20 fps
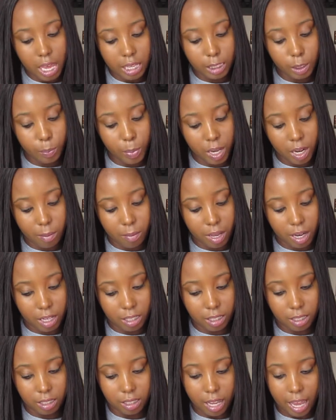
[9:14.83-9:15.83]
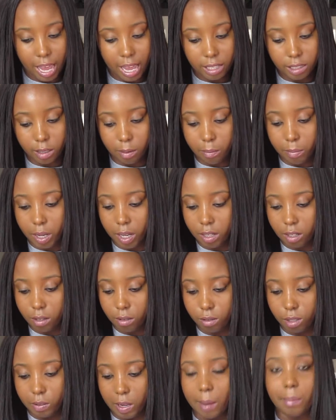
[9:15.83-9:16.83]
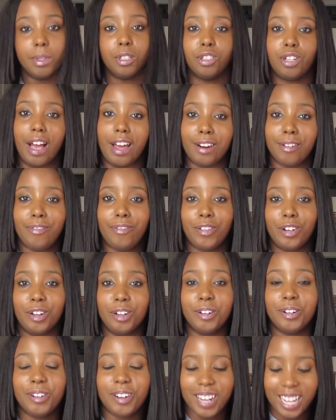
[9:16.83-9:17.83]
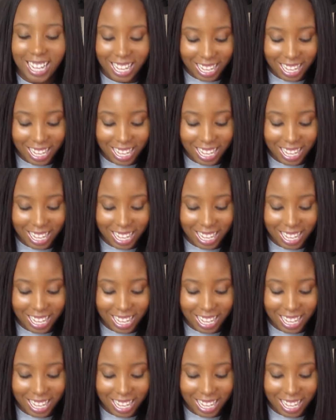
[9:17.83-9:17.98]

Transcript: it's been a minute since I had some bundles, so I've been trying to fool.